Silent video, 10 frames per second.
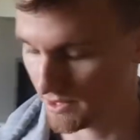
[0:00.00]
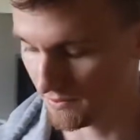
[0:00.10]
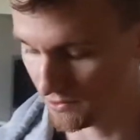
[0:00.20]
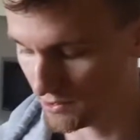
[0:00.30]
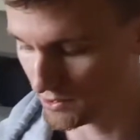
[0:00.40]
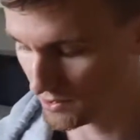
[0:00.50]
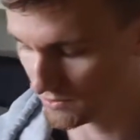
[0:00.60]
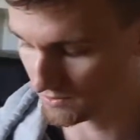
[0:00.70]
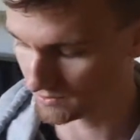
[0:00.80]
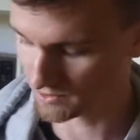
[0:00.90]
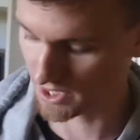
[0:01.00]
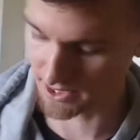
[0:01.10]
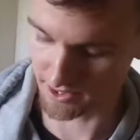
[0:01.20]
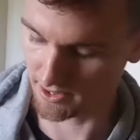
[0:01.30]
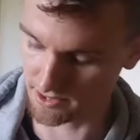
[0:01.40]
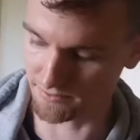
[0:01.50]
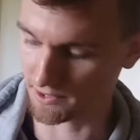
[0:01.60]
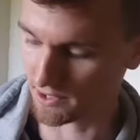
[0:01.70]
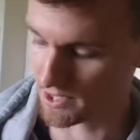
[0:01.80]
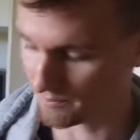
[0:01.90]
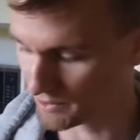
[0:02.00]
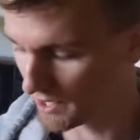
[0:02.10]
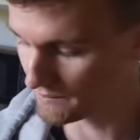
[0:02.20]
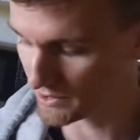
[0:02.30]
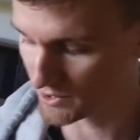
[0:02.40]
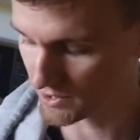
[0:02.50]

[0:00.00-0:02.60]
if you like a different kind of plant milk,